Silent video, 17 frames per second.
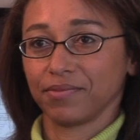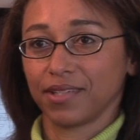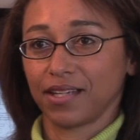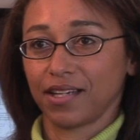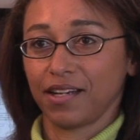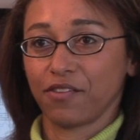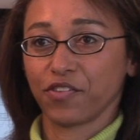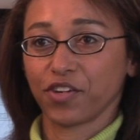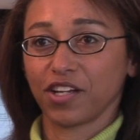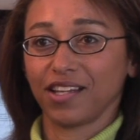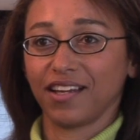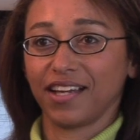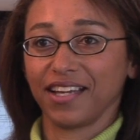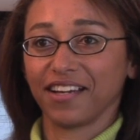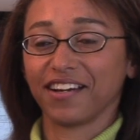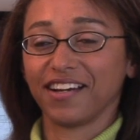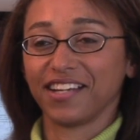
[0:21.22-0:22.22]
not enough
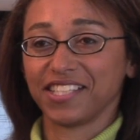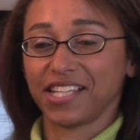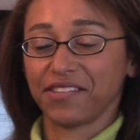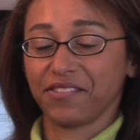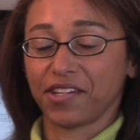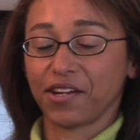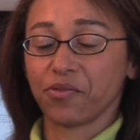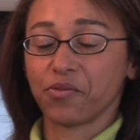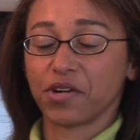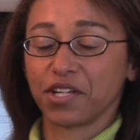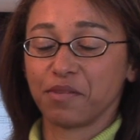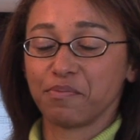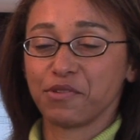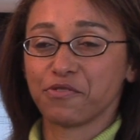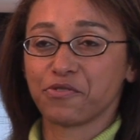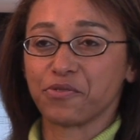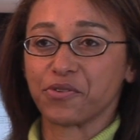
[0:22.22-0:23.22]
client contact that I
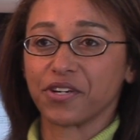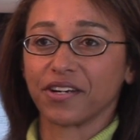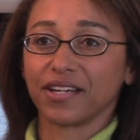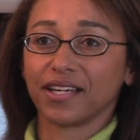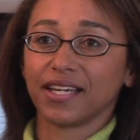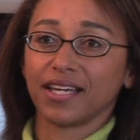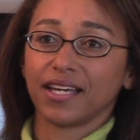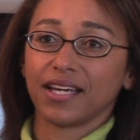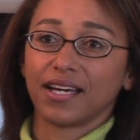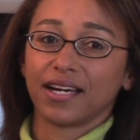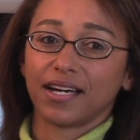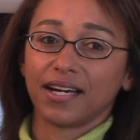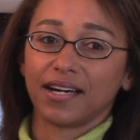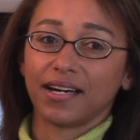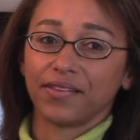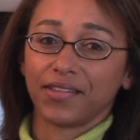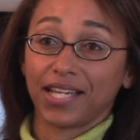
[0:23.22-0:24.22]
wanted before,
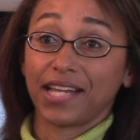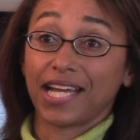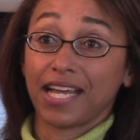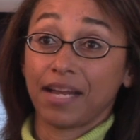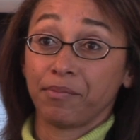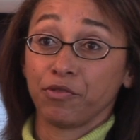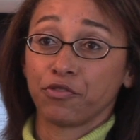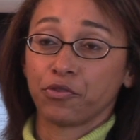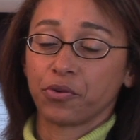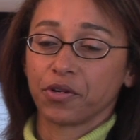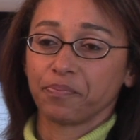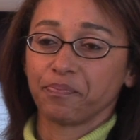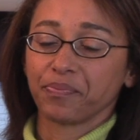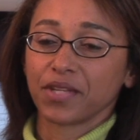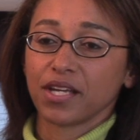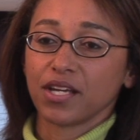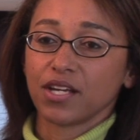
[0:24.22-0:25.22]
that I had
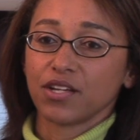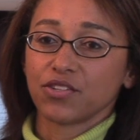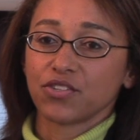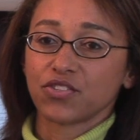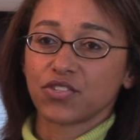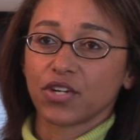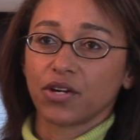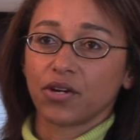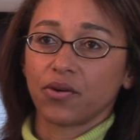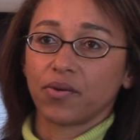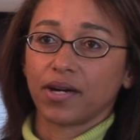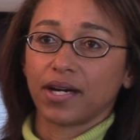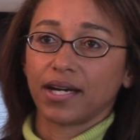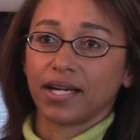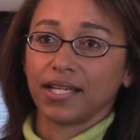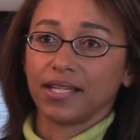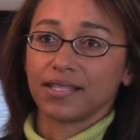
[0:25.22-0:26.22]
before. So
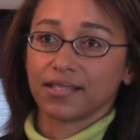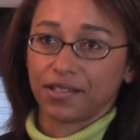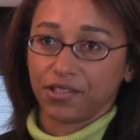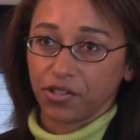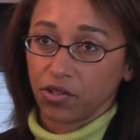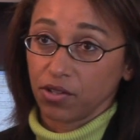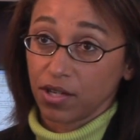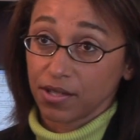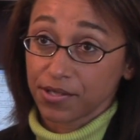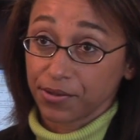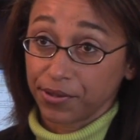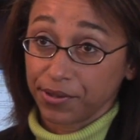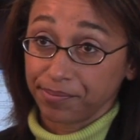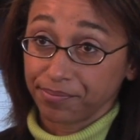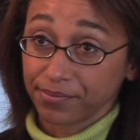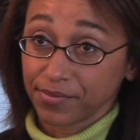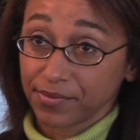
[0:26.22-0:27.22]
I decided to go to law
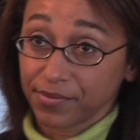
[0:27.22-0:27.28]
school.